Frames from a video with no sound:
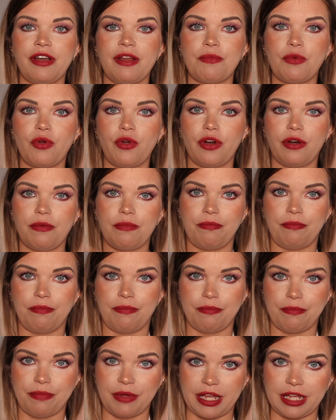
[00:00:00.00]
anymore,
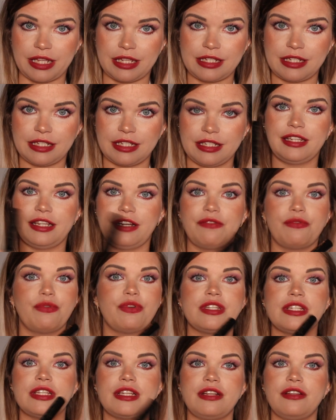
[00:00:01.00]
but there
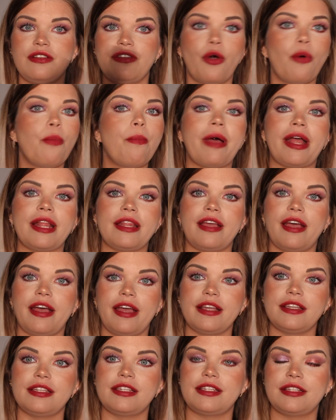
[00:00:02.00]
was no panda
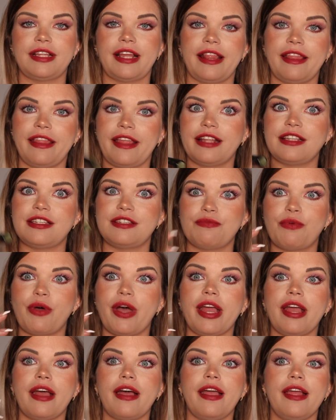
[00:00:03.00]
eyes, and that's
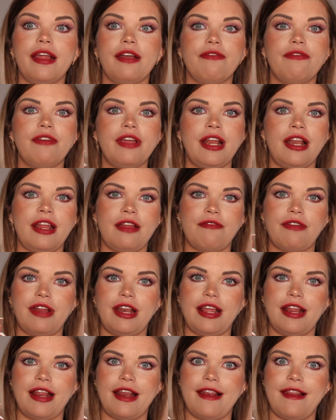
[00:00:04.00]
why I really,
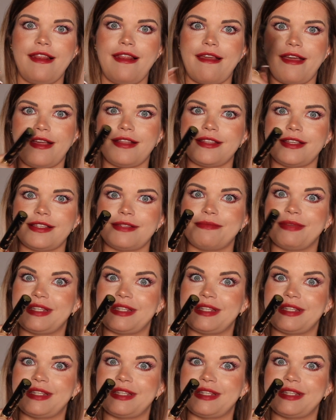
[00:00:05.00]
really like this